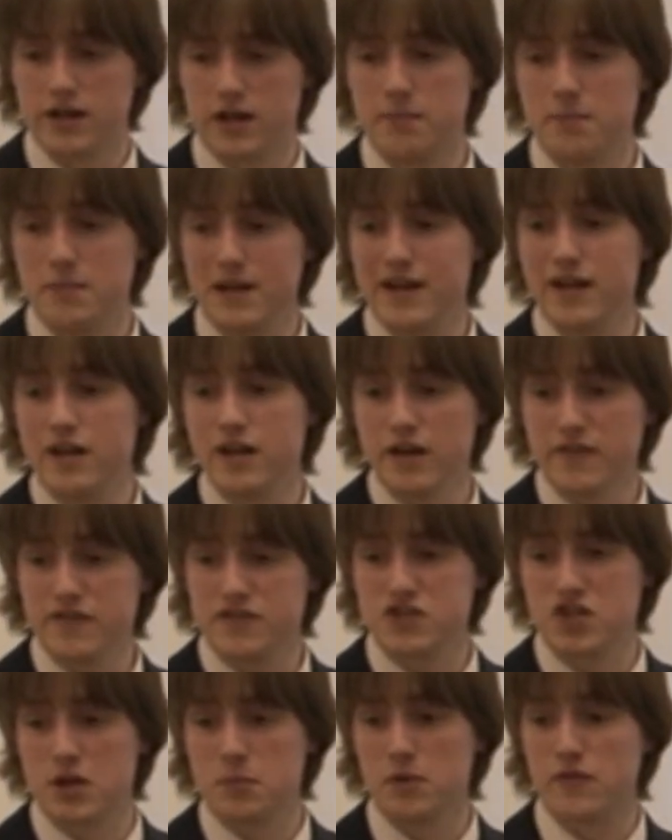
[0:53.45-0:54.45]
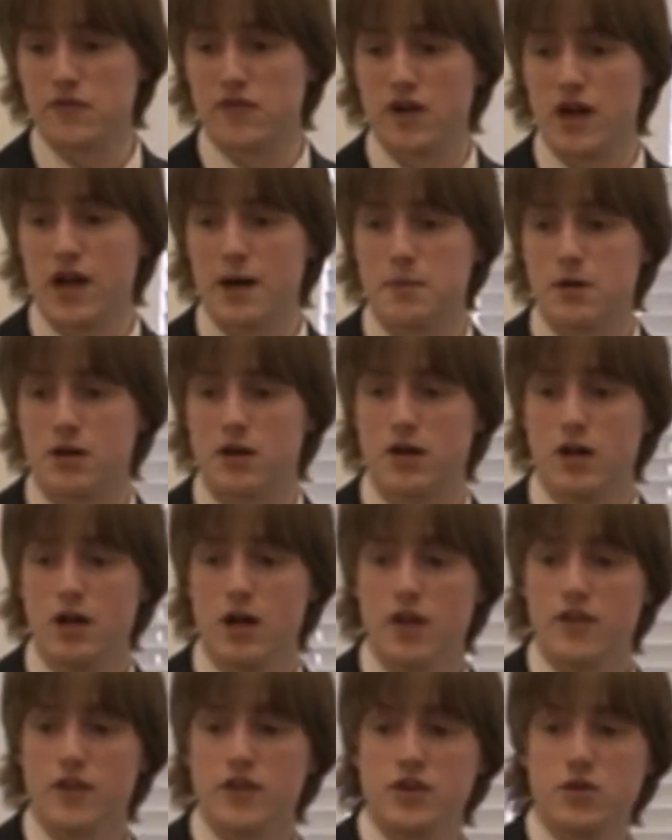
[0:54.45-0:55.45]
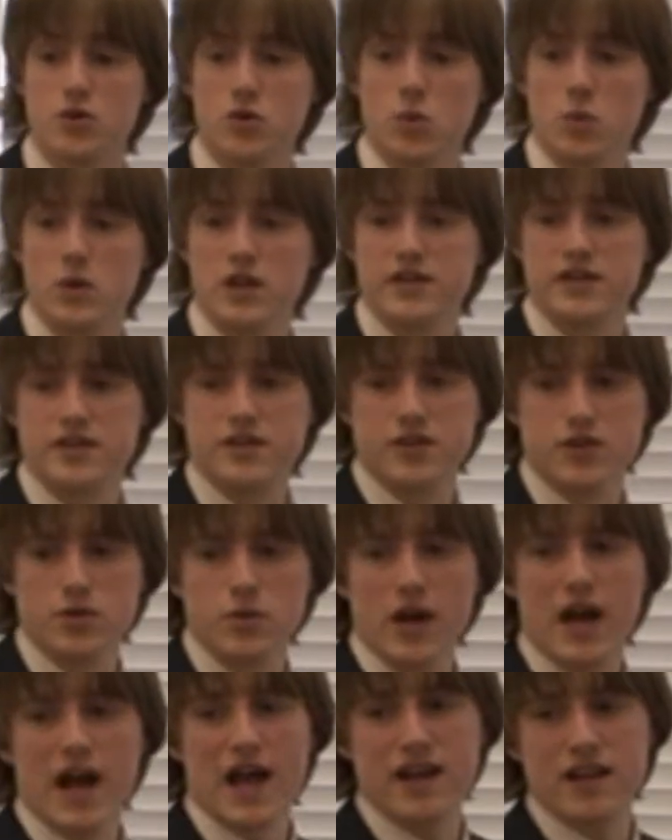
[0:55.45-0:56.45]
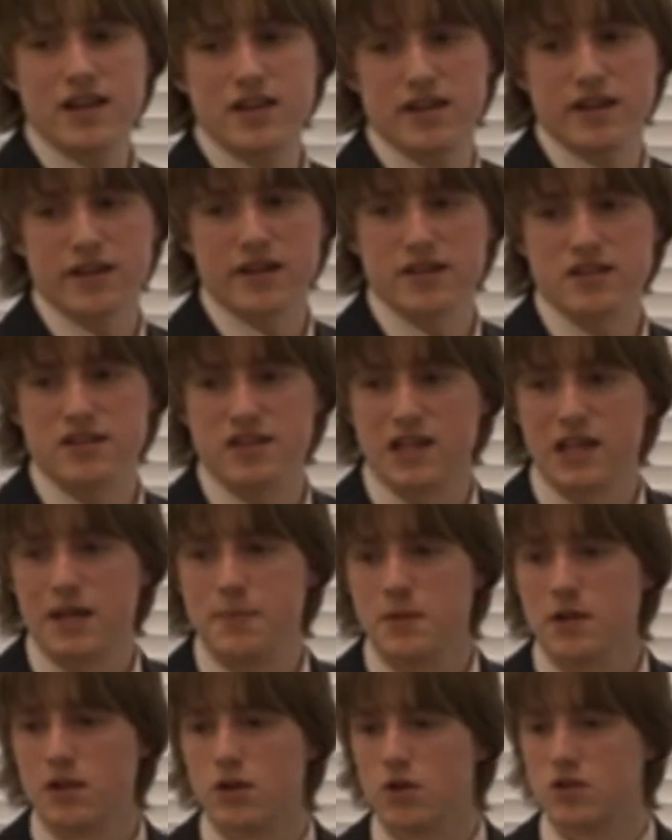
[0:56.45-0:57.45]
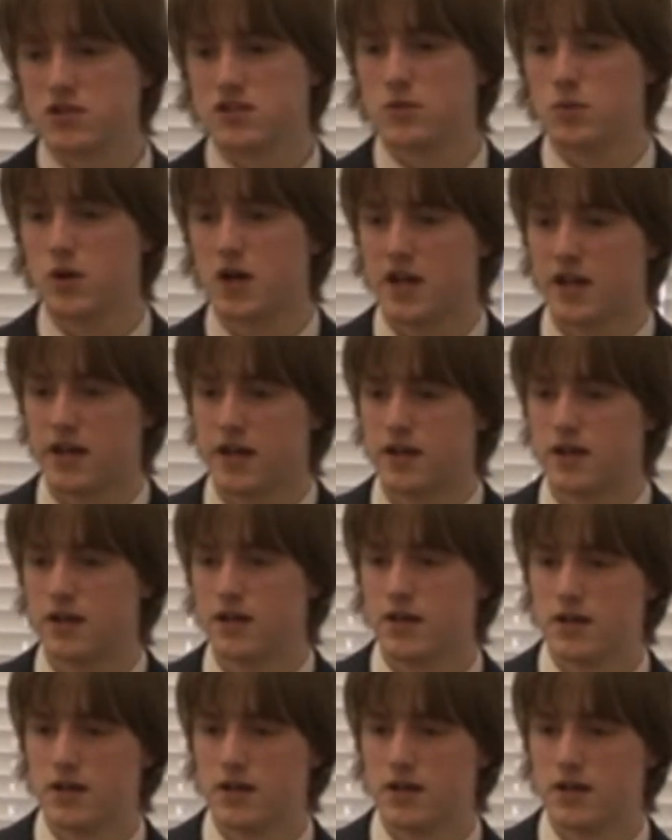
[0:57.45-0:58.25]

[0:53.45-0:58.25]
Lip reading: can mean enough trouble for Emma that you are willing to do anything to keep it locked away.